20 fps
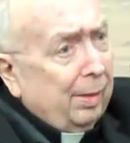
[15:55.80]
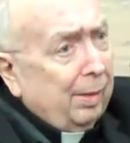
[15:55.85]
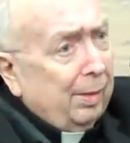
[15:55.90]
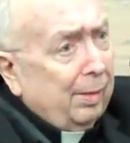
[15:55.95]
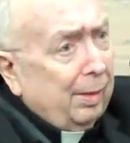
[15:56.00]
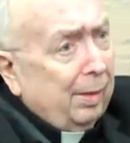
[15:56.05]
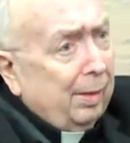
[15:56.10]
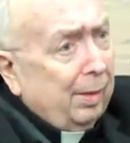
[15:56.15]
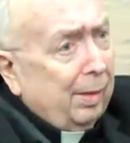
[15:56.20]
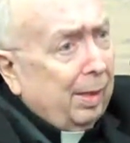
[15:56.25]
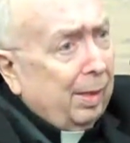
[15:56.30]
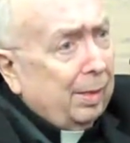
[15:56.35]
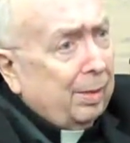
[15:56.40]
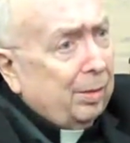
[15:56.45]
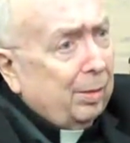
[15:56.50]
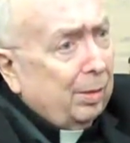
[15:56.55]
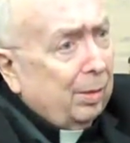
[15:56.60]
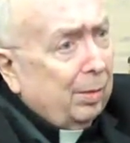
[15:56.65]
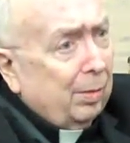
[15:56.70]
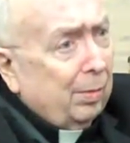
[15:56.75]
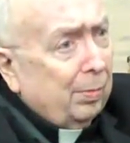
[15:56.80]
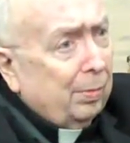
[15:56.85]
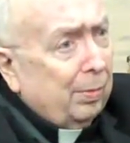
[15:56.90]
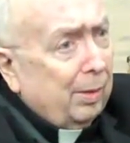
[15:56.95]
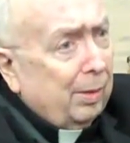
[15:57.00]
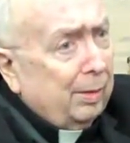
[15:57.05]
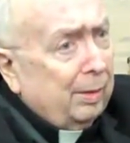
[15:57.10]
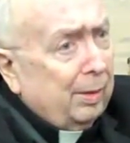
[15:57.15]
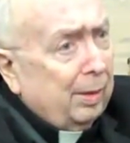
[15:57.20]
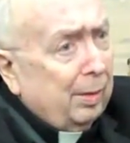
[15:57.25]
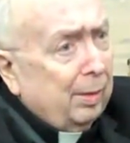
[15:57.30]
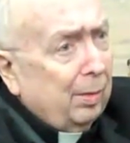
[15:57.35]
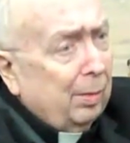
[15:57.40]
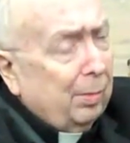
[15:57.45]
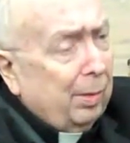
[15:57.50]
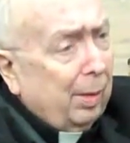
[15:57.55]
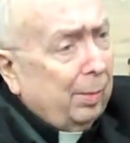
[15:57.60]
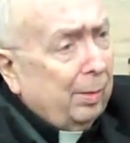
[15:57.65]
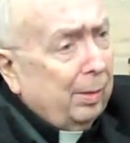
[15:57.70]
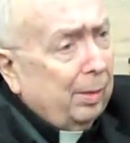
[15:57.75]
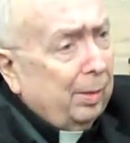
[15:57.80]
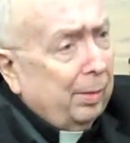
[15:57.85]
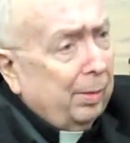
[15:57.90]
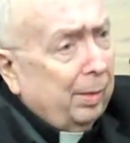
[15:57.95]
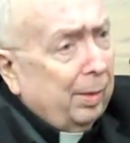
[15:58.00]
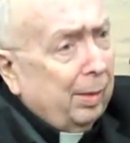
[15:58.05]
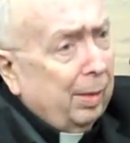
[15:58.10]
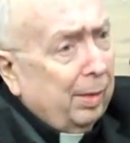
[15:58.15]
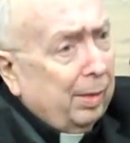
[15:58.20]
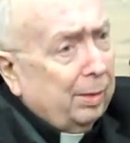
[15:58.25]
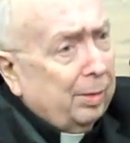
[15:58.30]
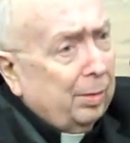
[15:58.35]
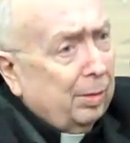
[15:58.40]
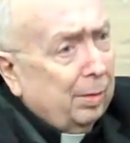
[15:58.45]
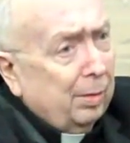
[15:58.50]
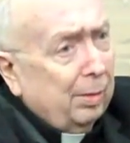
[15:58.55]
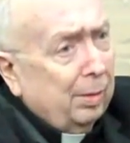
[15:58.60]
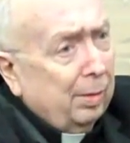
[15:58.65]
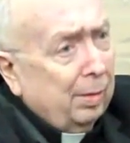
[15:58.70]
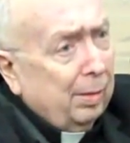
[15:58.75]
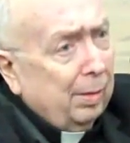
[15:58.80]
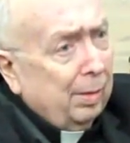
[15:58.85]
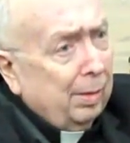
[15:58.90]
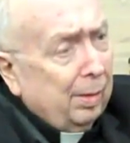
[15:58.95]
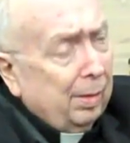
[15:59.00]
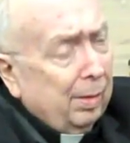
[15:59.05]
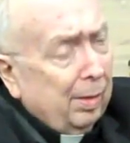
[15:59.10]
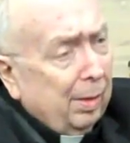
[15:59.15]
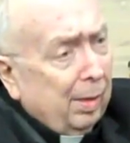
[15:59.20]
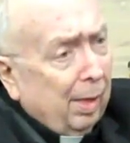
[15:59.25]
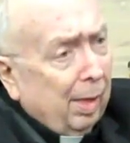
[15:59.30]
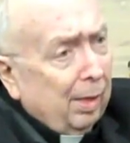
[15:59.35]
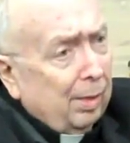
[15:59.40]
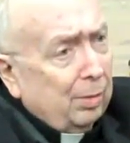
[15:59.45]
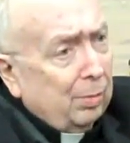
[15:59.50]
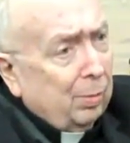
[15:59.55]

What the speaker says: the election of President Obama, the re-election, as